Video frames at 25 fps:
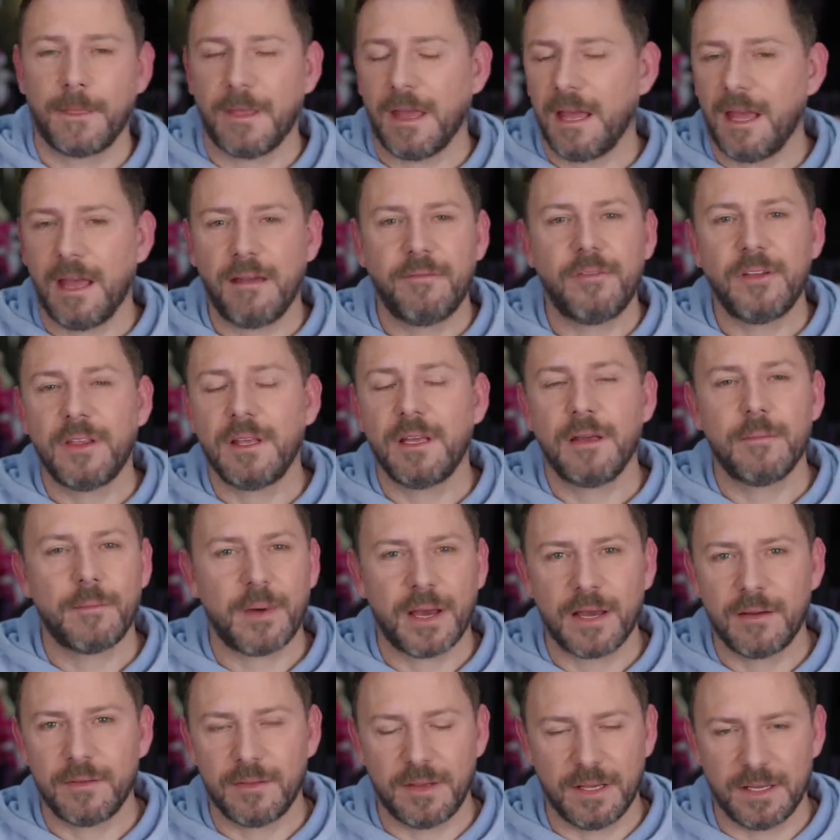everything
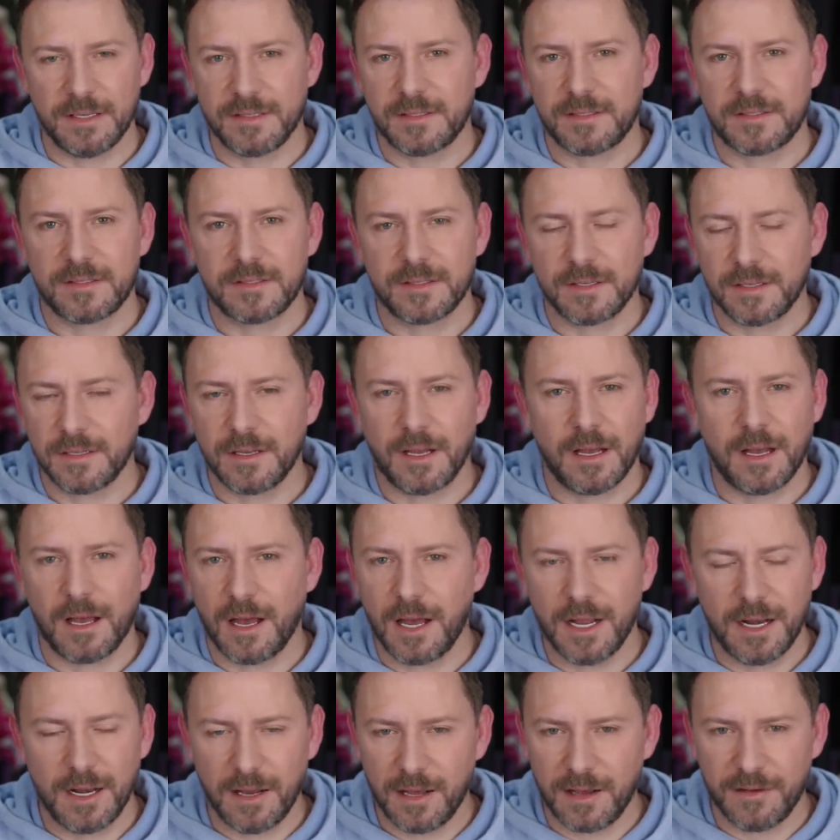about this
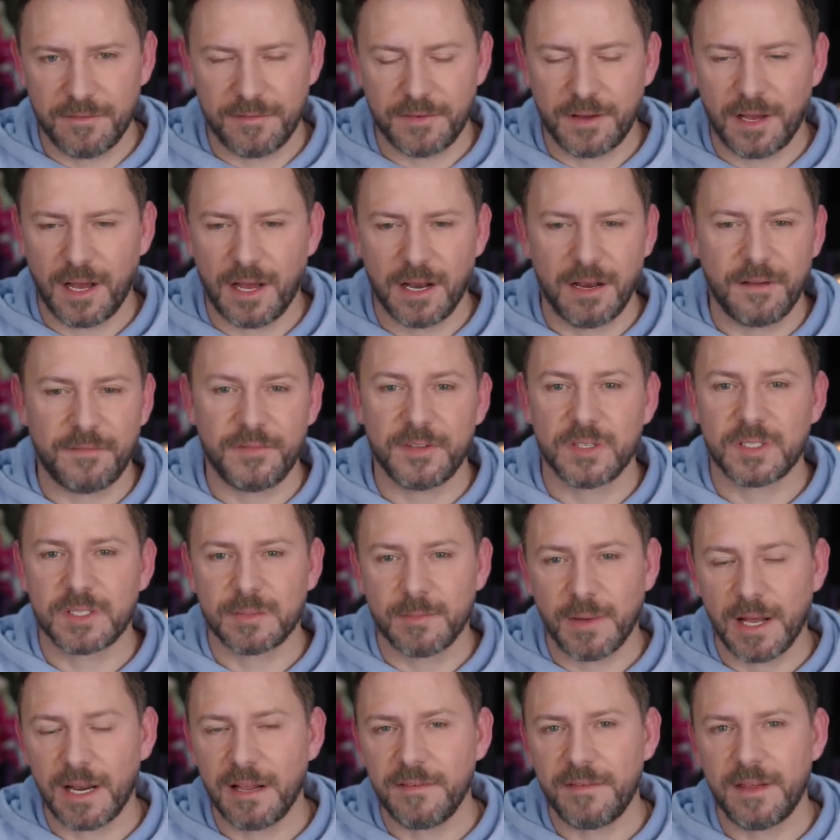I love. I love the
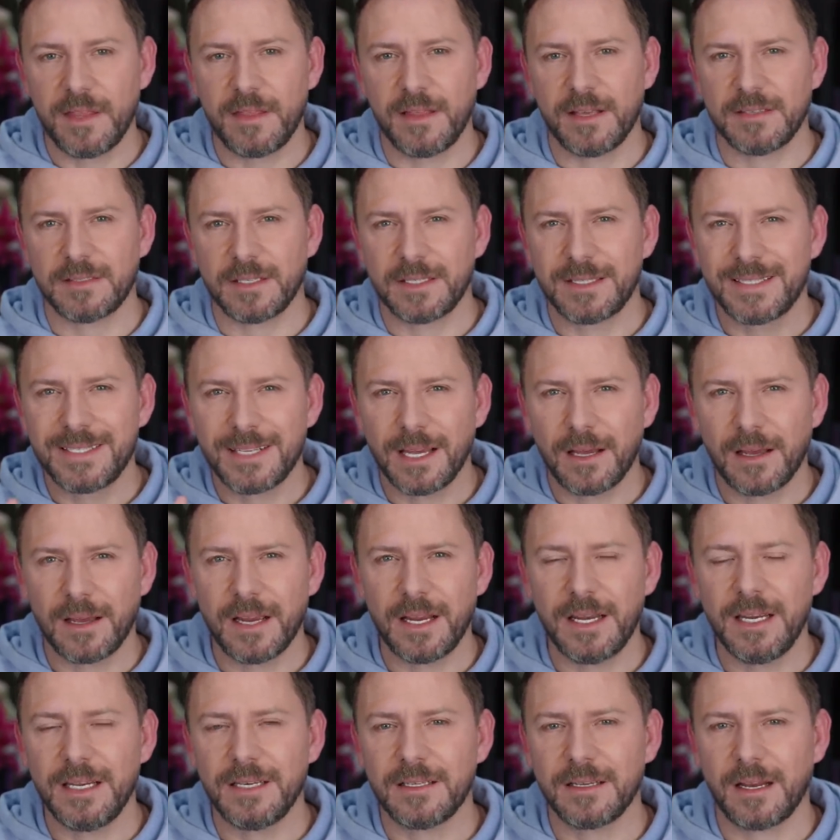smell of it. There's a
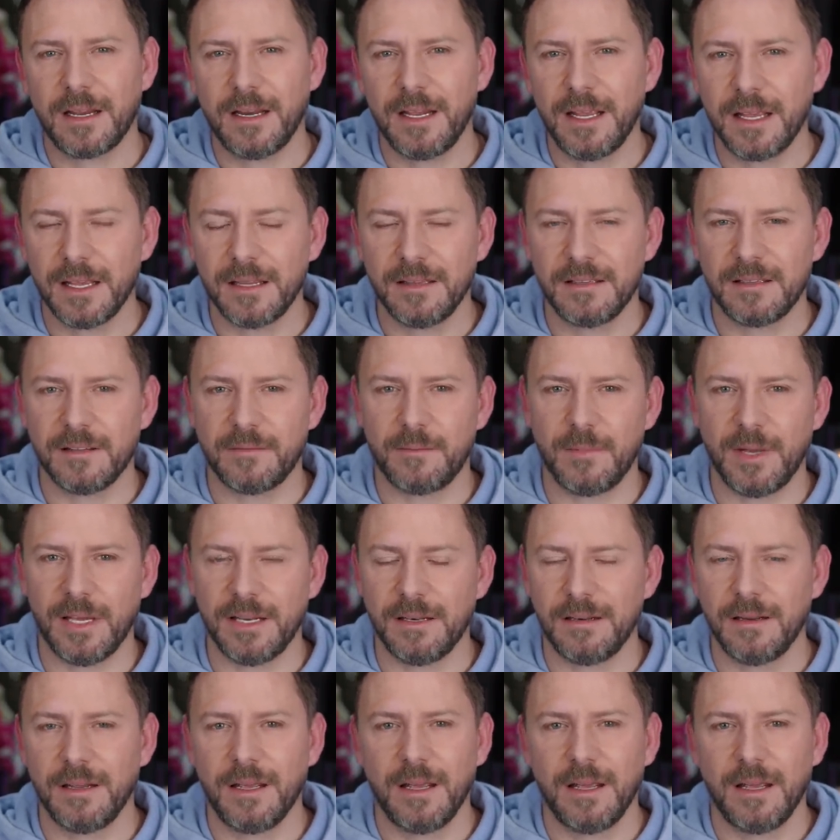tiny, tiny hint of mint.